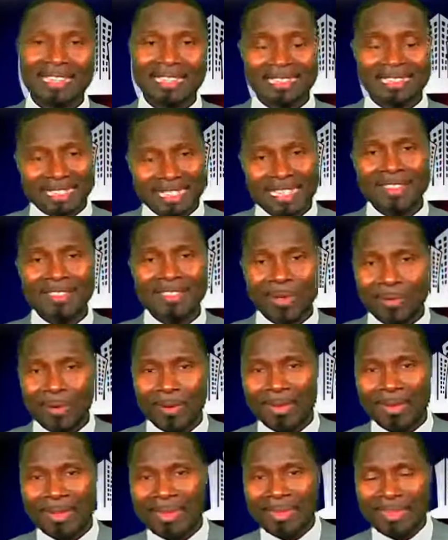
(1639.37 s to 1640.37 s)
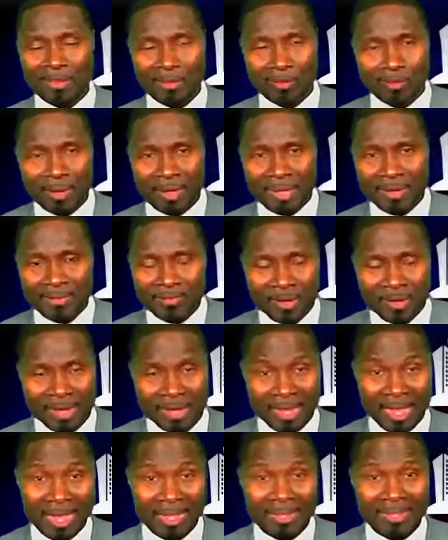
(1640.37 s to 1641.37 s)
he is the one that is working
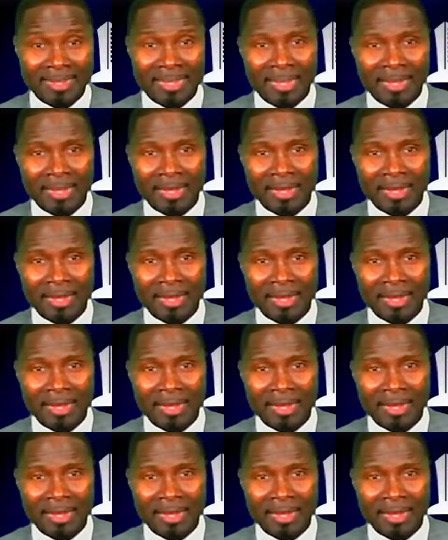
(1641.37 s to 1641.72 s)
very hard